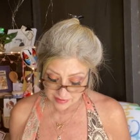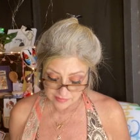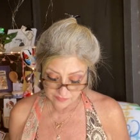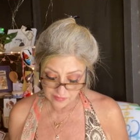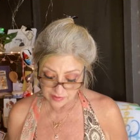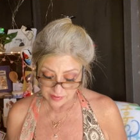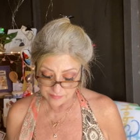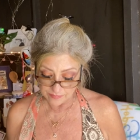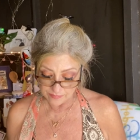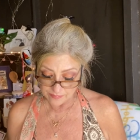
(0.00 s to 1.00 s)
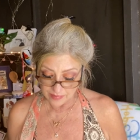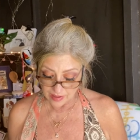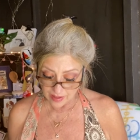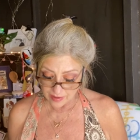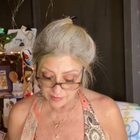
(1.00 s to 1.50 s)
comes from
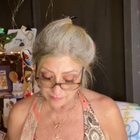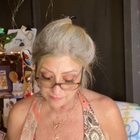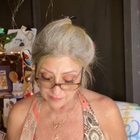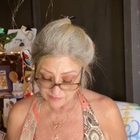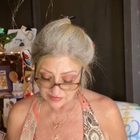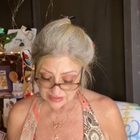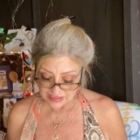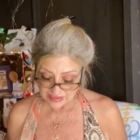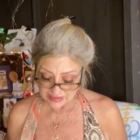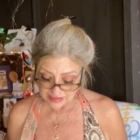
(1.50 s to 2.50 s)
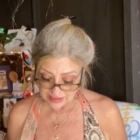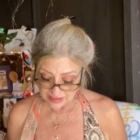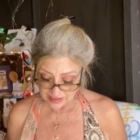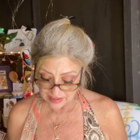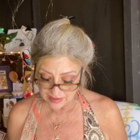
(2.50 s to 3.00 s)
um, Memphis, Tennessee.
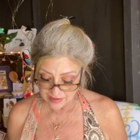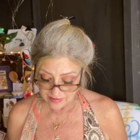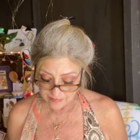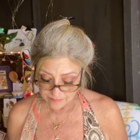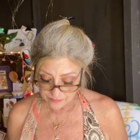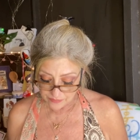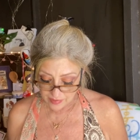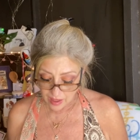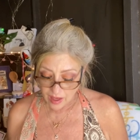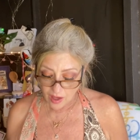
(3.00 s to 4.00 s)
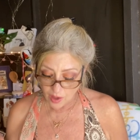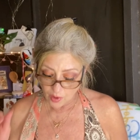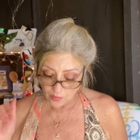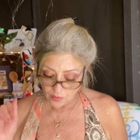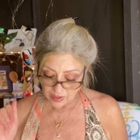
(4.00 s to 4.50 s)

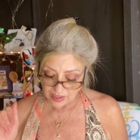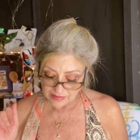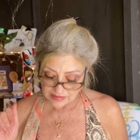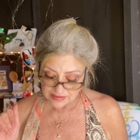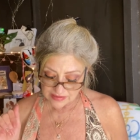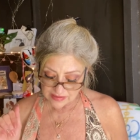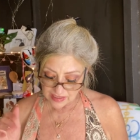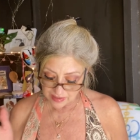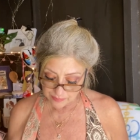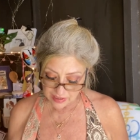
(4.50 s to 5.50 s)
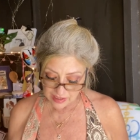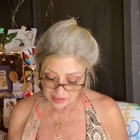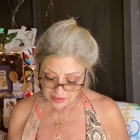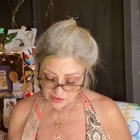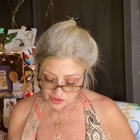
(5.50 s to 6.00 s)
Oh, okay, this is
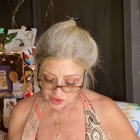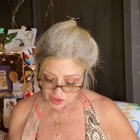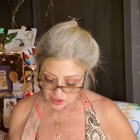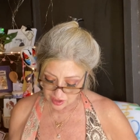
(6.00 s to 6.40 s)
ABH